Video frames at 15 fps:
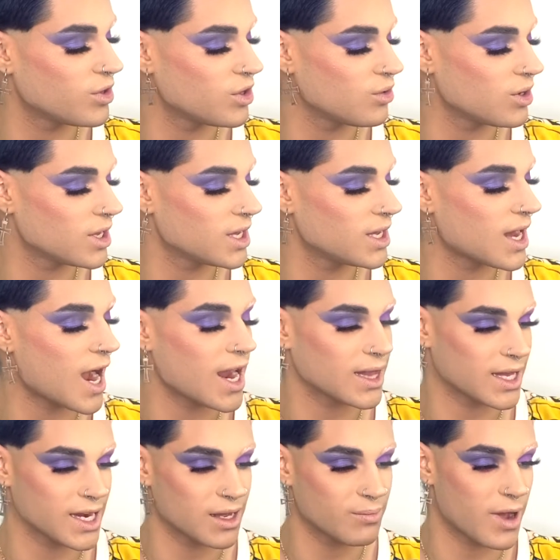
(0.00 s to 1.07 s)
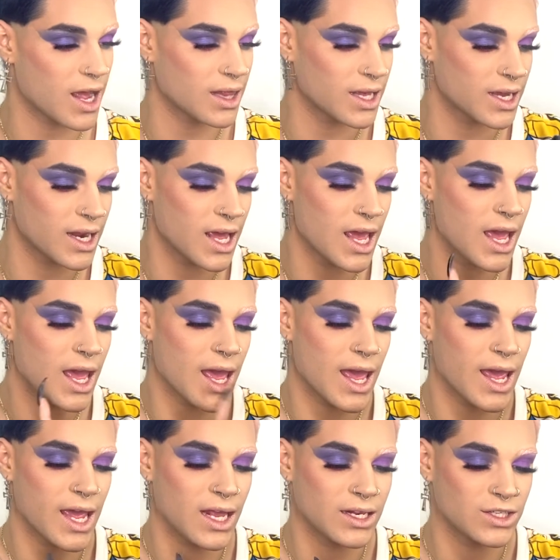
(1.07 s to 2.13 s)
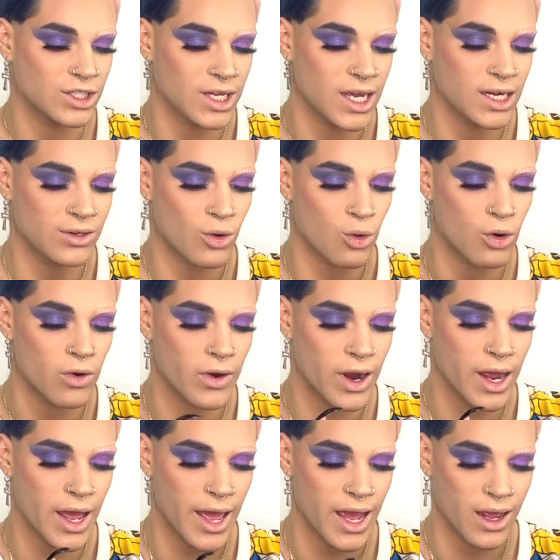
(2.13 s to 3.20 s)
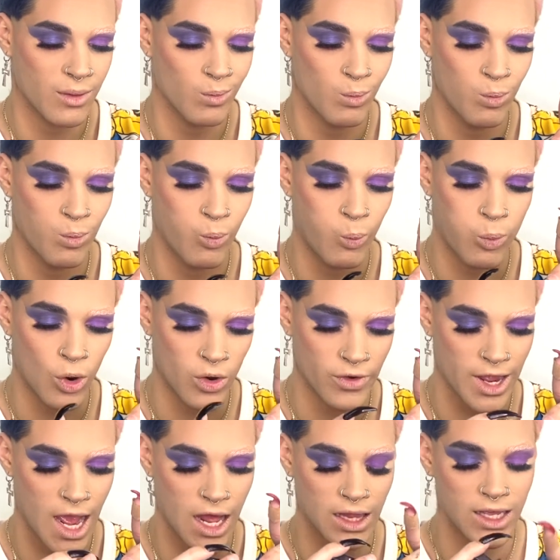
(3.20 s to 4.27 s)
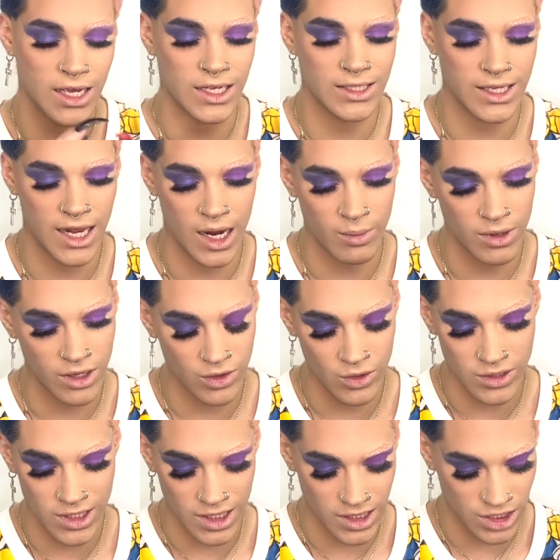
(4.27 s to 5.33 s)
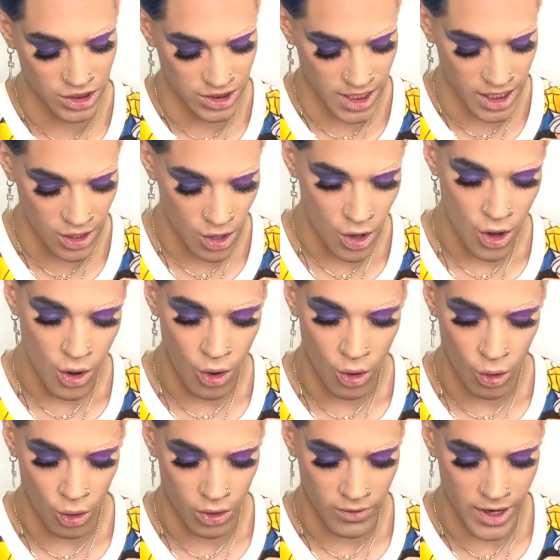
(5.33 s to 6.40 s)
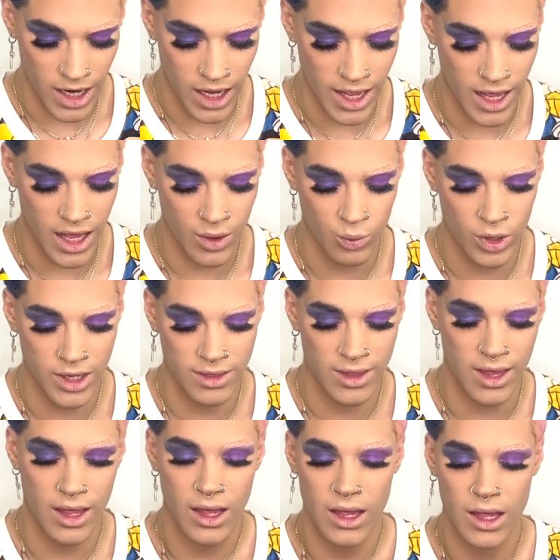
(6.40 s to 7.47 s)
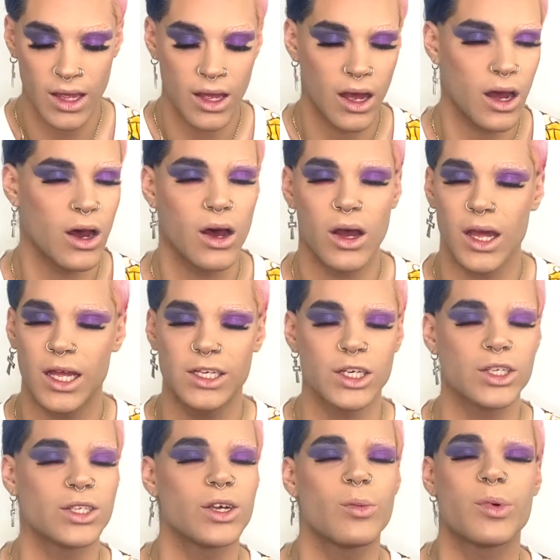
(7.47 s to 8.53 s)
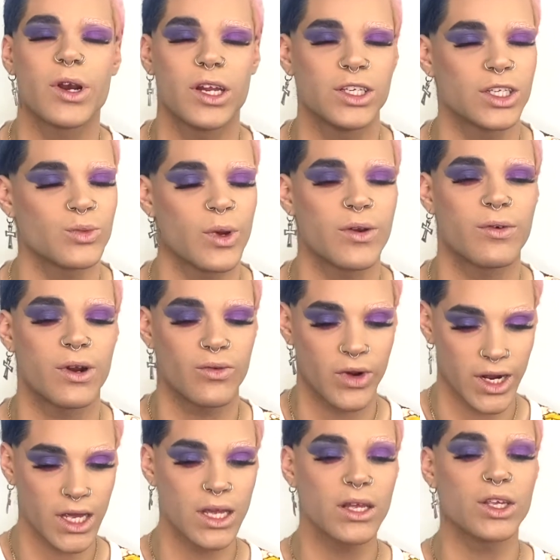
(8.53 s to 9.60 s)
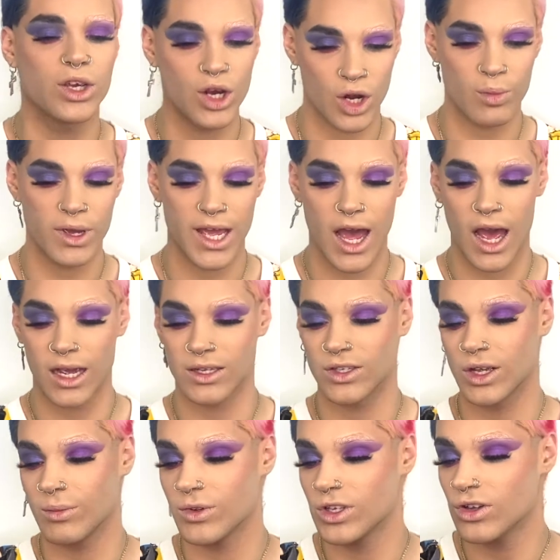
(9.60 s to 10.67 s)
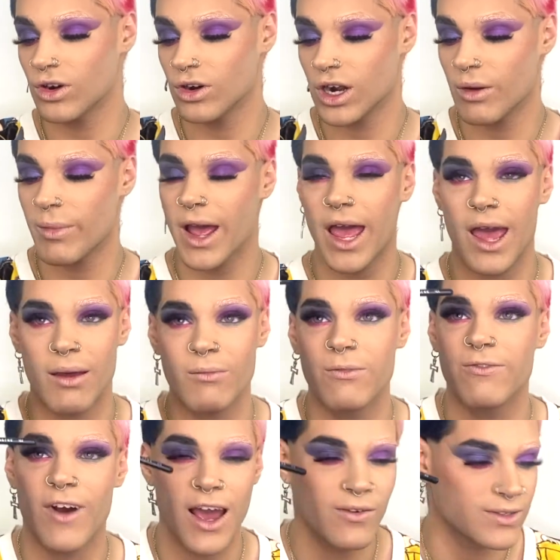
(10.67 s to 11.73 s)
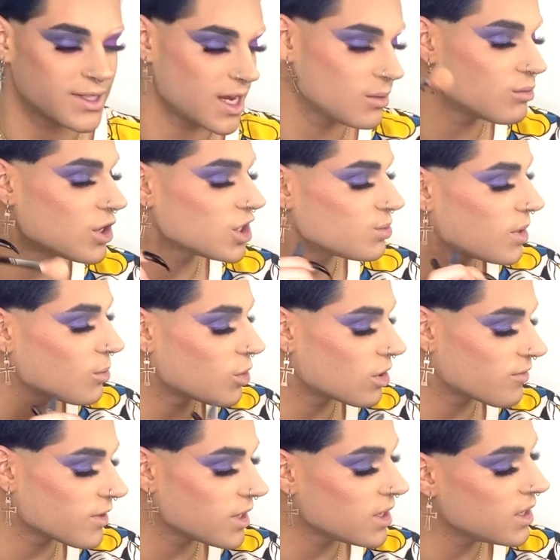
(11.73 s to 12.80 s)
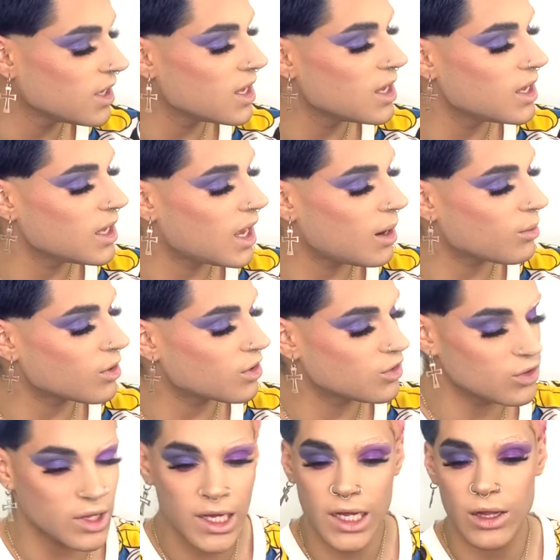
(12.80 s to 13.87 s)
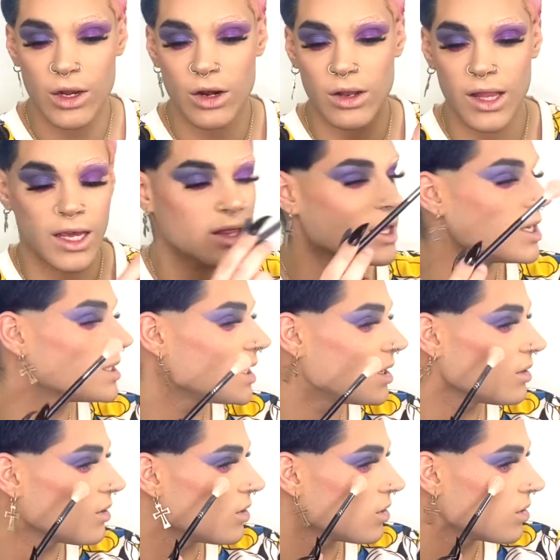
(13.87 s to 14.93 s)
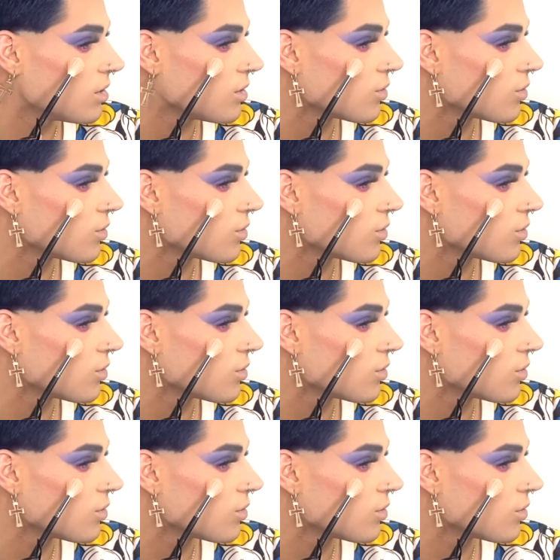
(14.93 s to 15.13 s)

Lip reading: Beauty Highlighting Palette in shade Aura and Borealis, and I've been using the shade Aura with, oh, it's just so pretty, just wait for it, ready? You're gonna be gagged. So I'm just gonna grab my M510 brush by Morphe. I'm gonna do like a little like this, and look.